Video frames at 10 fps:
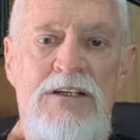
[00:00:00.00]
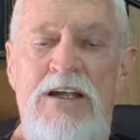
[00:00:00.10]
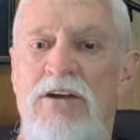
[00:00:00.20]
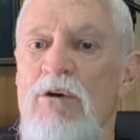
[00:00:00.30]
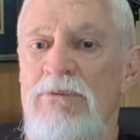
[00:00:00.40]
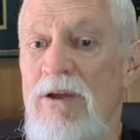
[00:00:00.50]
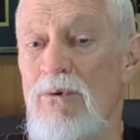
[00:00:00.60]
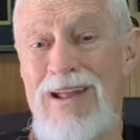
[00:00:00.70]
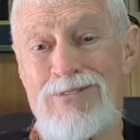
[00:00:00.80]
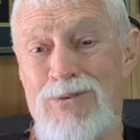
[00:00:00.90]
and hopefully I
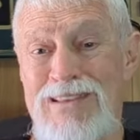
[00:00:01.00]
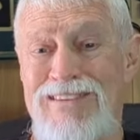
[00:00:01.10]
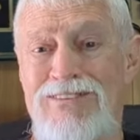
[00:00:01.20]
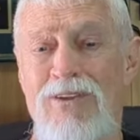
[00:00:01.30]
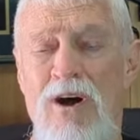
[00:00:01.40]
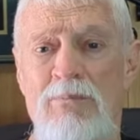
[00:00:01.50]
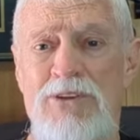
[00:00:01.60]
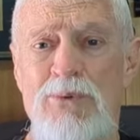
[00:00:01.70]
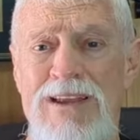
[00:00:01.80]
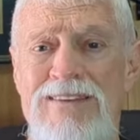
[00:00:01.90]
won't have to wait this long
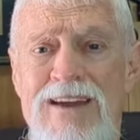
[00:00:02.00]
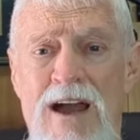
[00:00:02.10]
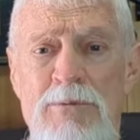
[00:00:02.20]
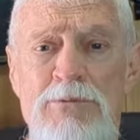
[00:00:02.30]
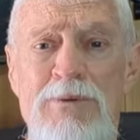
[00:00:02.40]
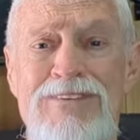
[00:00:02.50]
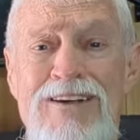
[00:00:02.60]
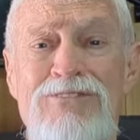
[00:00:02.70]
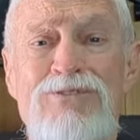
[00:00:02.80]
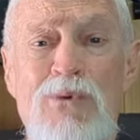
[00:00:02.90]
between times, but
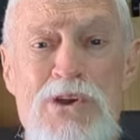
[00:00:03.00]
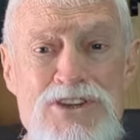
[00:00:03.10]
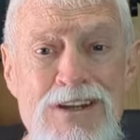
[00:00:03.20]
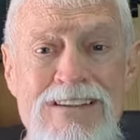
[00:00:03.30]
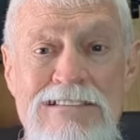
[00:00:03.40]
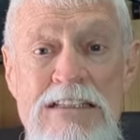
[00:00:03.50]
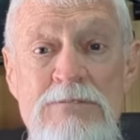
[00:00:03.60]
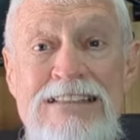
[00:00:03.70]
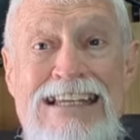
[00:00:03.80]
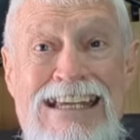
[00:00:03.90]
unfortunately,
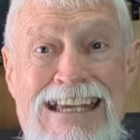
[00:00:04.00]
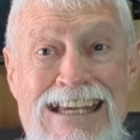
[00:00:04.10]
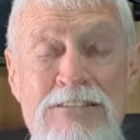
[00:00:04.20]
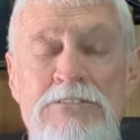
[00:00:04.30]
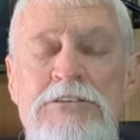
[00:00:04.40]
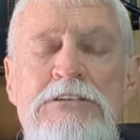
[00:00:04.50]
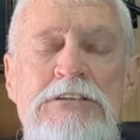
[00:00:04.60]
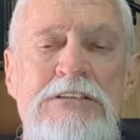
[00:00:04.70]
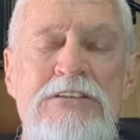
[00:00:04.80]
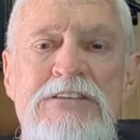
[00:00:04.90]

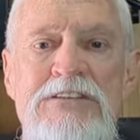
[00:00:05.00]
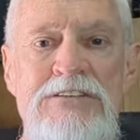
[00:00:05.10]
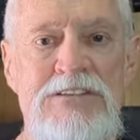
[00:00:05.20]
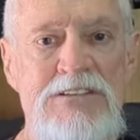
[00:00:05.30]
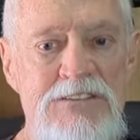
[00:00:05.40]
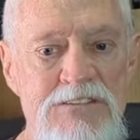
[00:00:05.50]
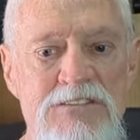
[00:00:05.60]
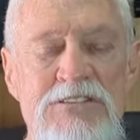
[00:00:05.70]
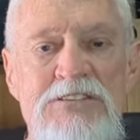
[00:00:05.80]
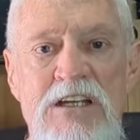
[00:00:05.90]
it
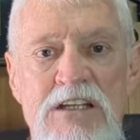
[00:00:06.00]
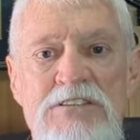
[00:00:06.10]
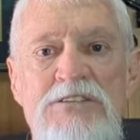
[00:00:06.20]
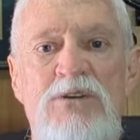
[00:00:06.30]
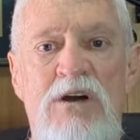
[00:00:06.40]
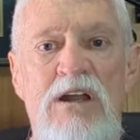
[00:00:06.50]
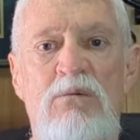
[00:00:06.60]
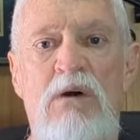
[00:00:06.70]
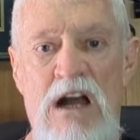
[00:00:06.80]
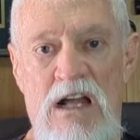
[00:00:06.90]
takes quite a
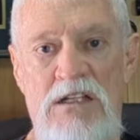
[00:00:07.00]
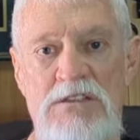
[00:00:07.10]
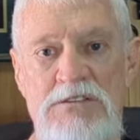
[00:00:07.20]
while